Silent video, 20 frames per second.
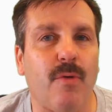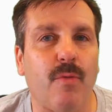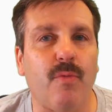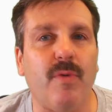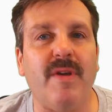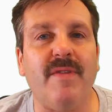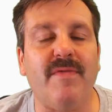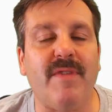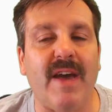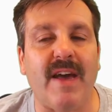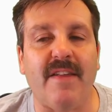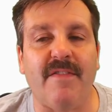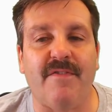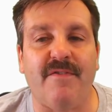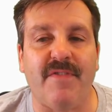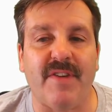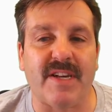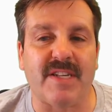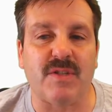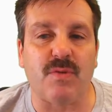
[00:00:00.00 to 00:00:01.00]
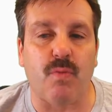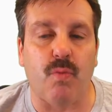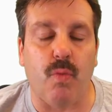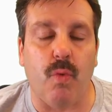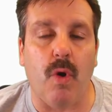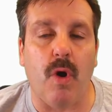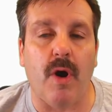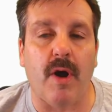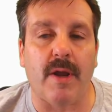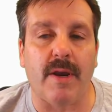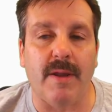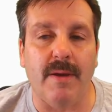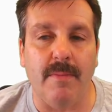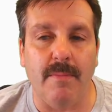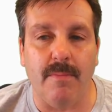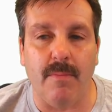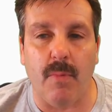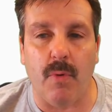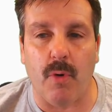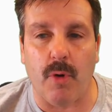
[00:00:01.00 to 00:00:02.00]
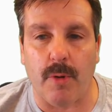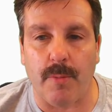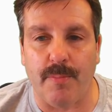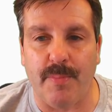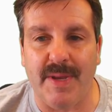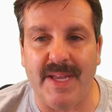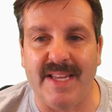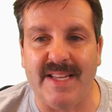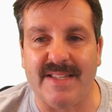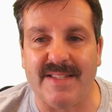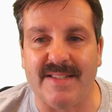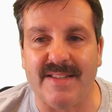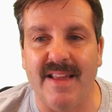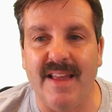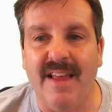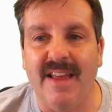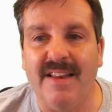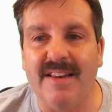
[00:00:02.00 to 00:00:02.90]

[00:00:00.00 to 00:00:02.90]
We've got to fix one more piece.